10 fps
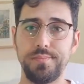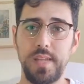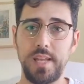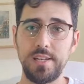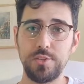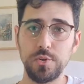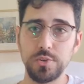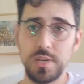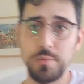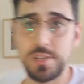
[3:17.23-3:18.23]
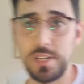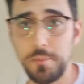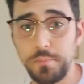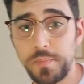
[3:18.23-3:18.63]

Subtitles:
I needed to go separately.